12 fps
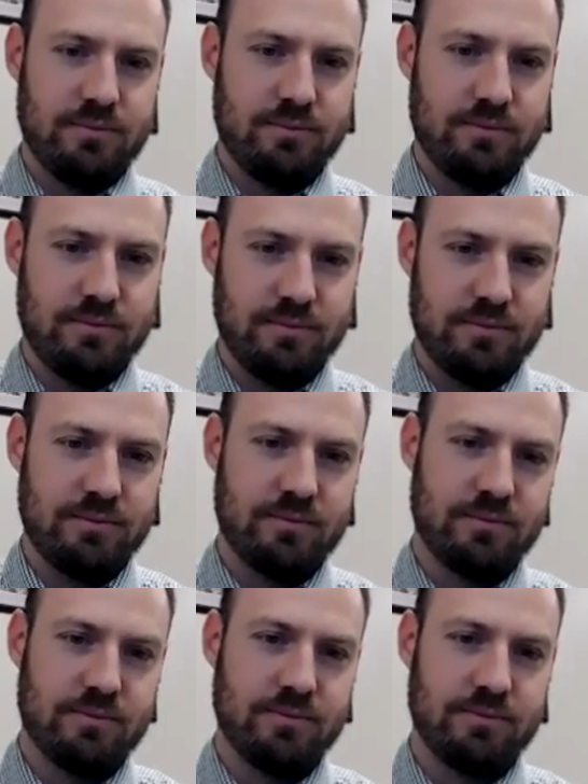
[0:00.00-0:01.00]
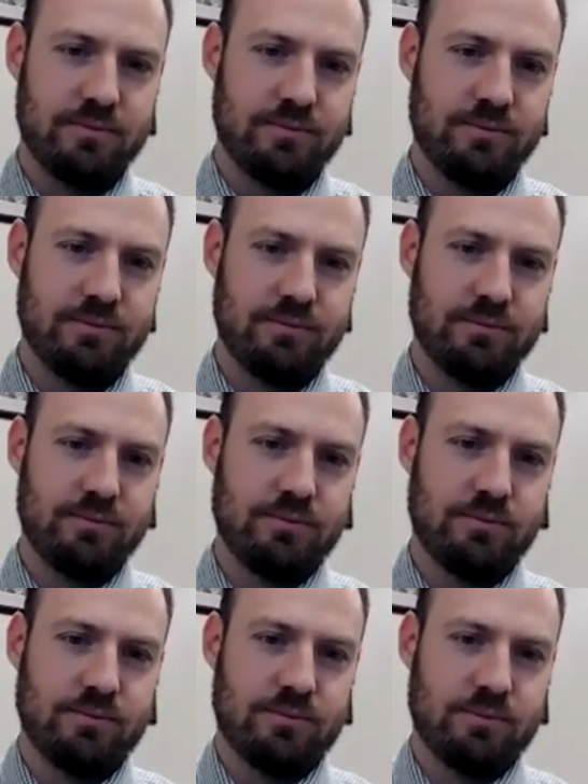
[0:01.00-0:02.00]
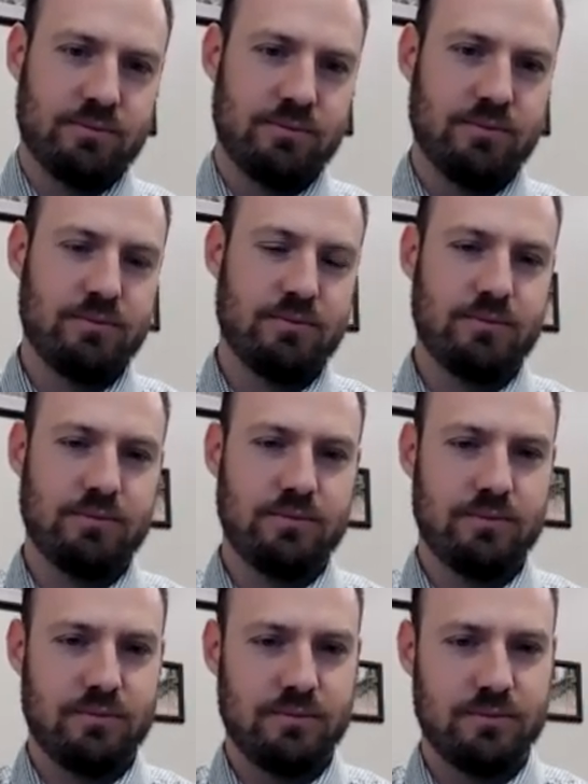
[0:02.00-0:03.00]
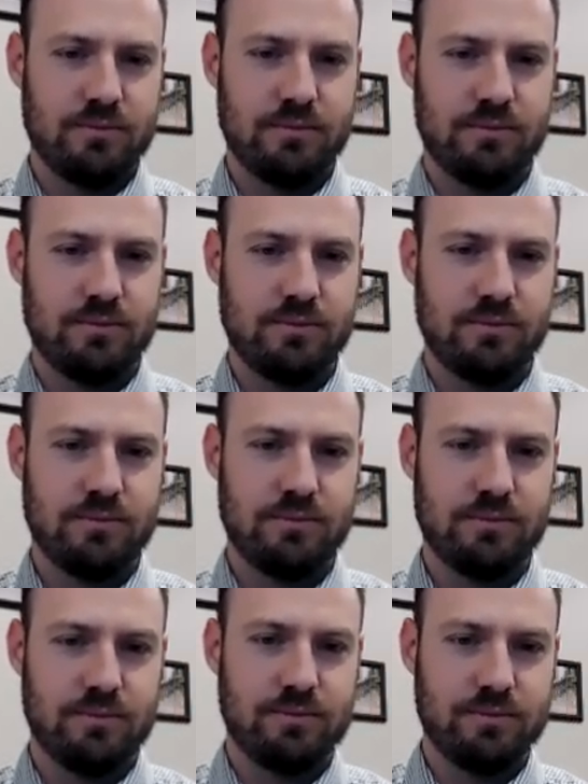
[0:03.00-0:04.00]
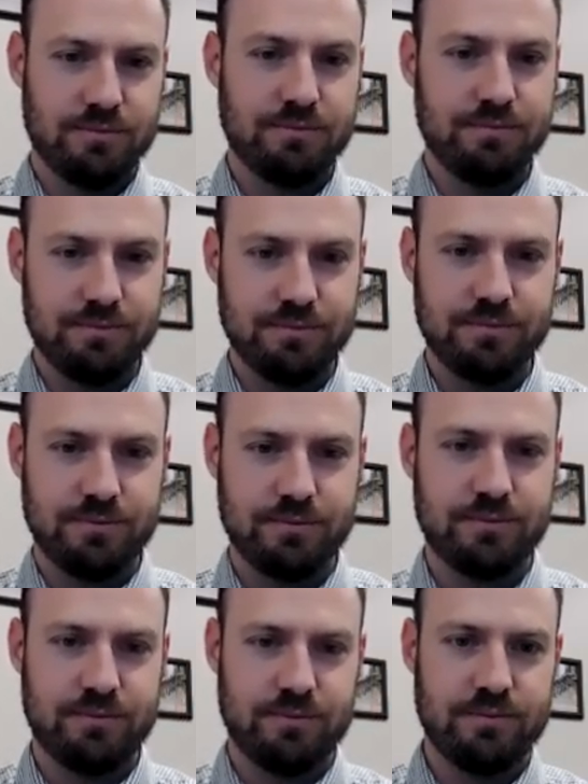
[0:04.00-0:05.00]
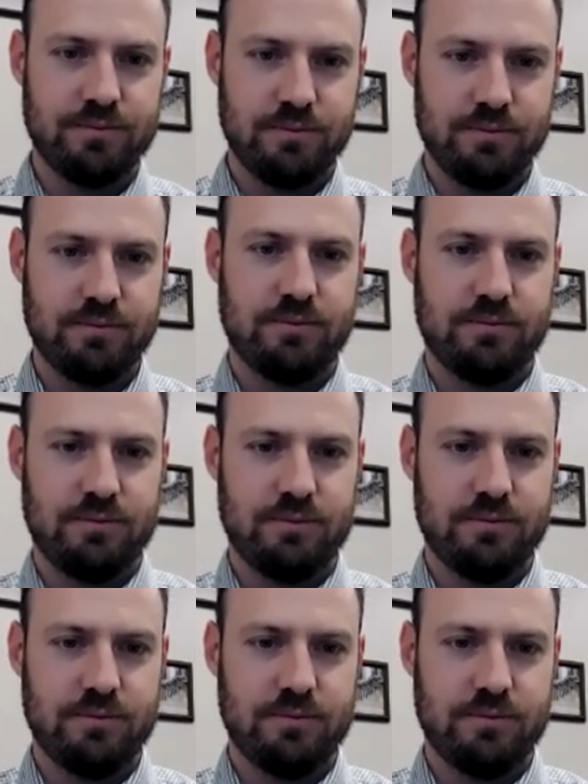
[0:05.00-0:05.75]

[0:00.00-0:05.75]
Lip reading: (silent)